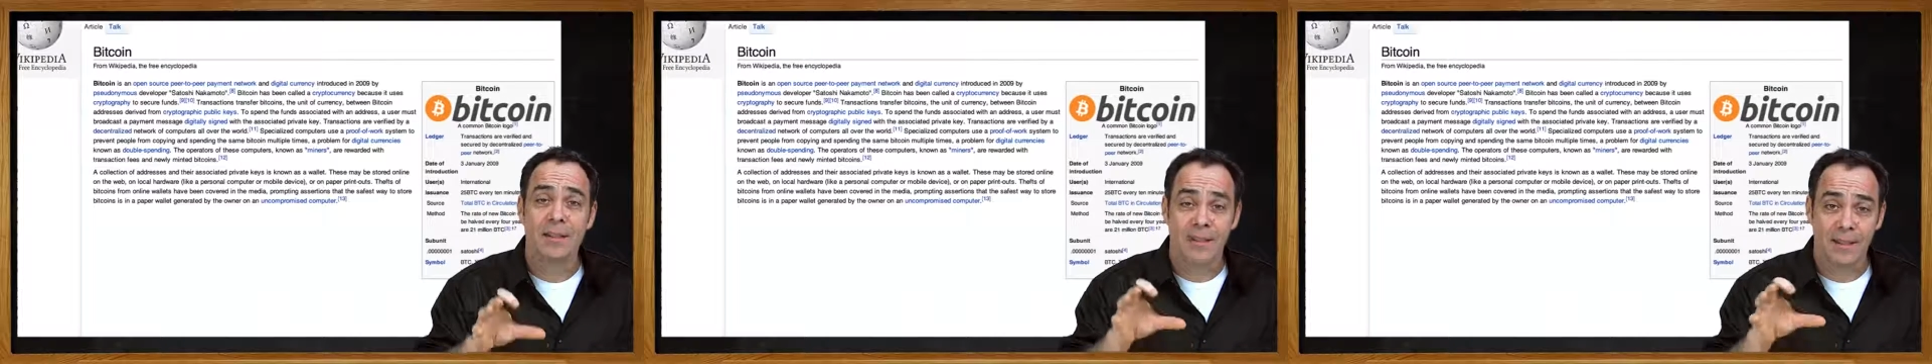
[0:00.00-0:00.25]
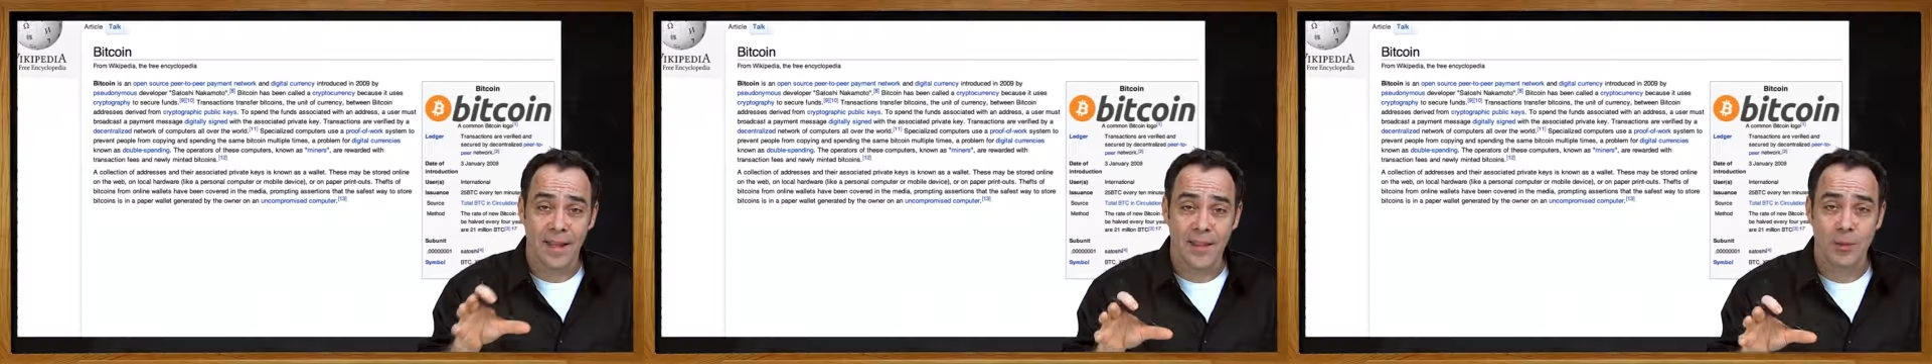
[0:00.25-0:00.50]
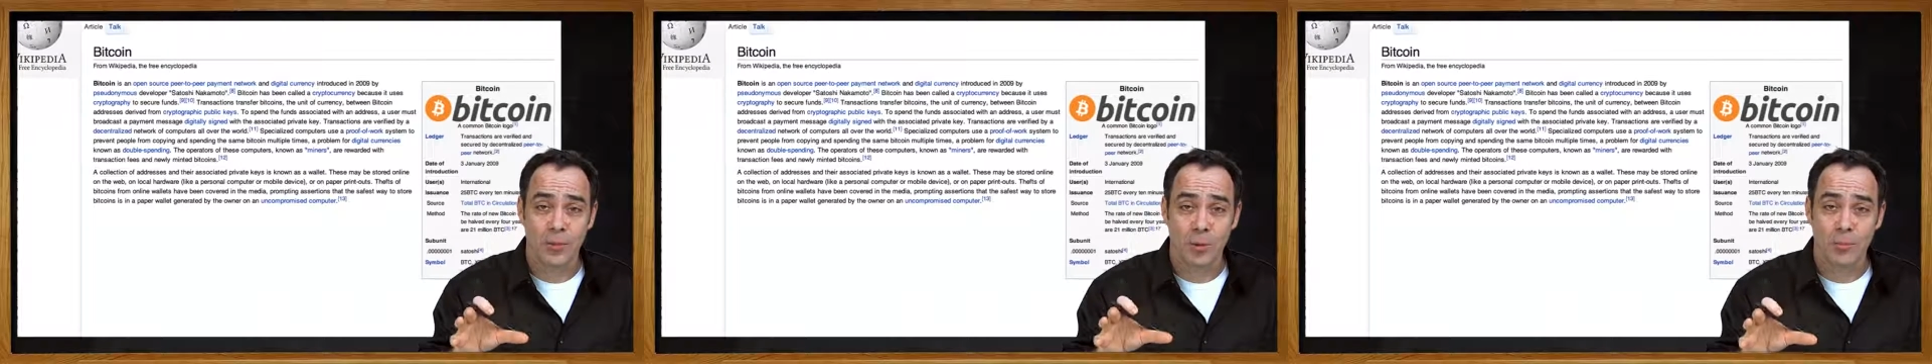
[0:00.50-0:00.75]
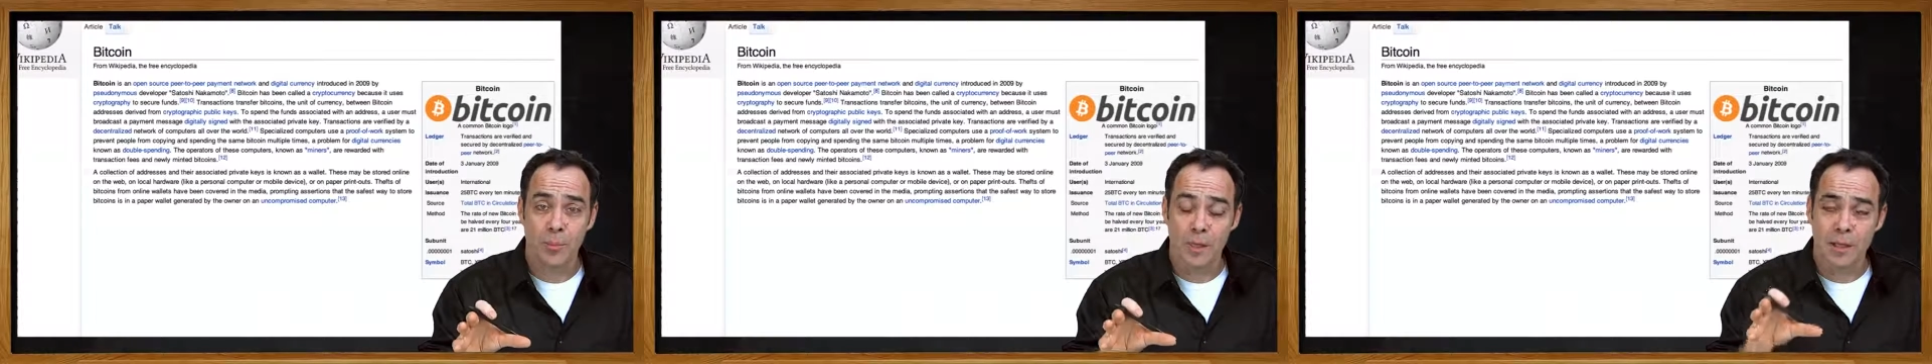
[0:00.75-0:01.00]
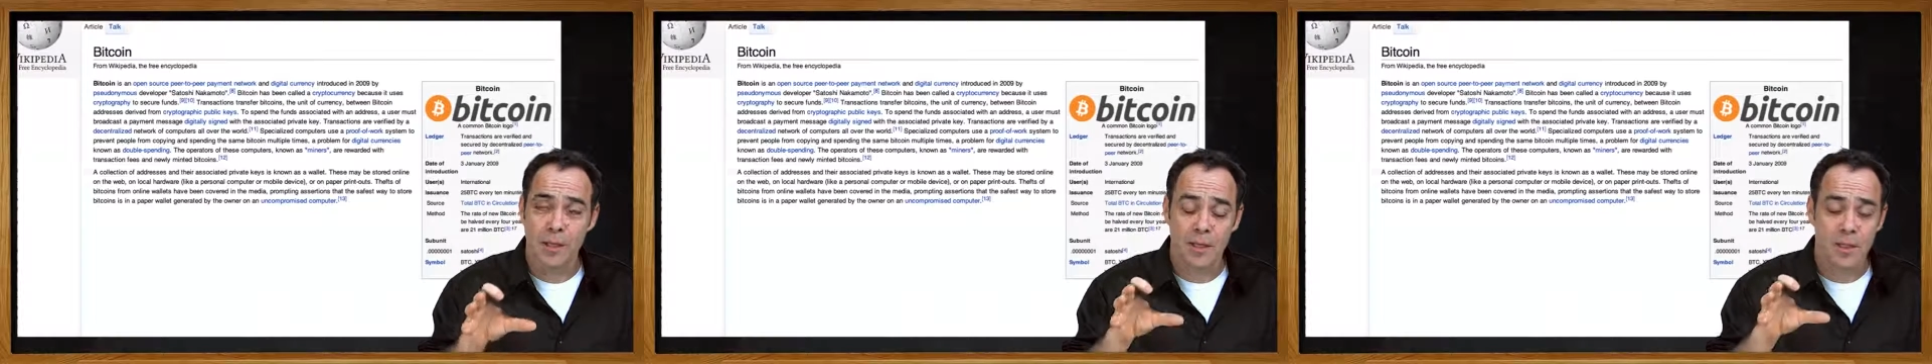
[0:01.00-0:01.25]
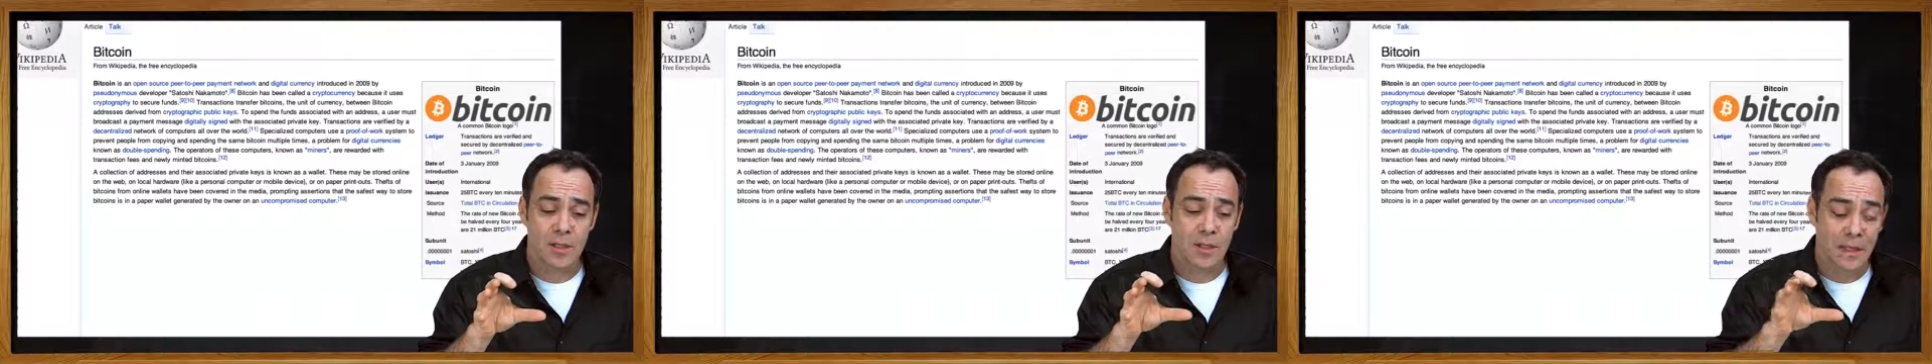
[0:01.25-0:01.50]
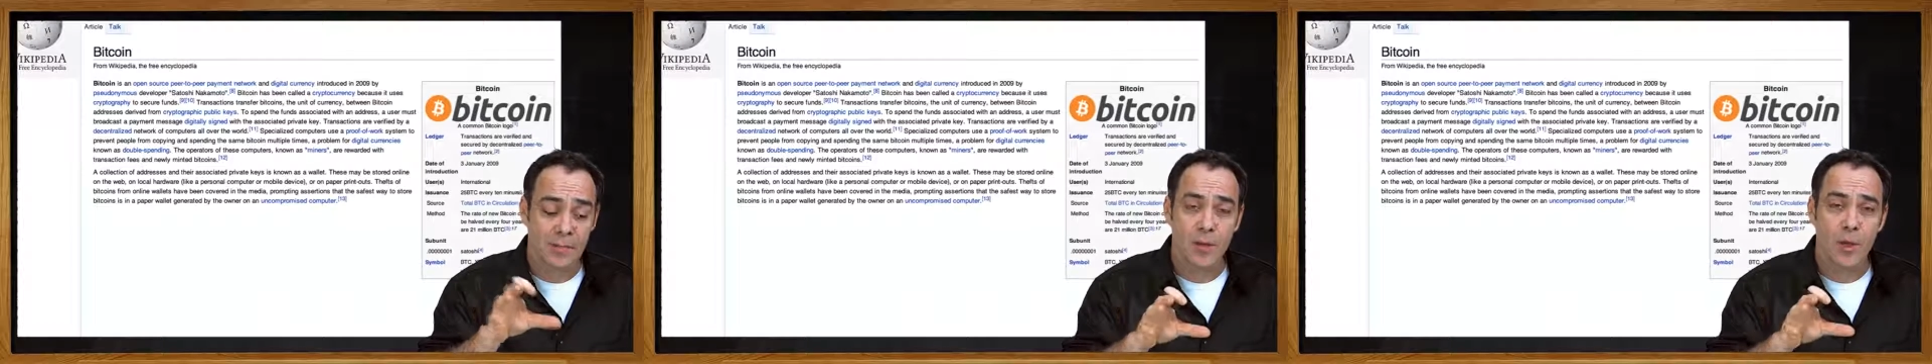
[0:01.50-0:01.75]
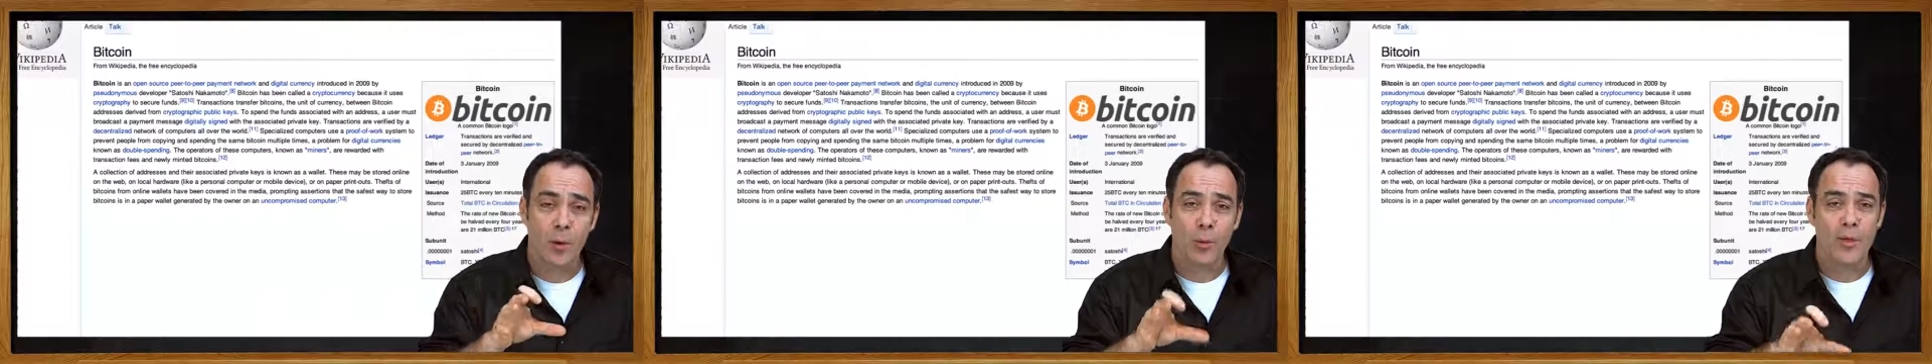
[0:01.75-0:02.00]
legible because
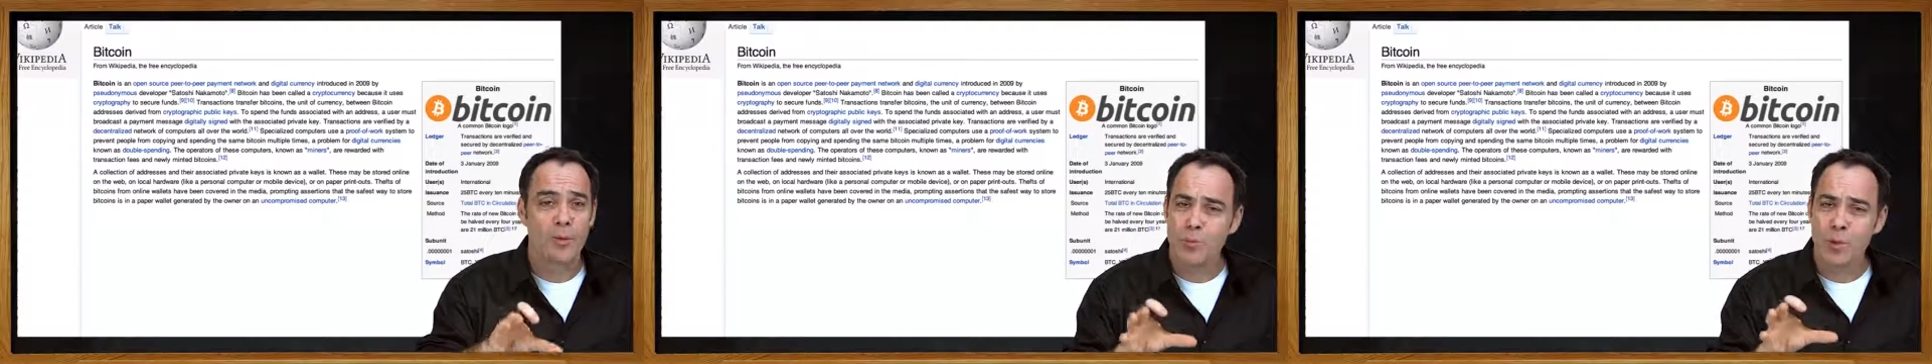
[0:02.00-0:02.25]
even though it's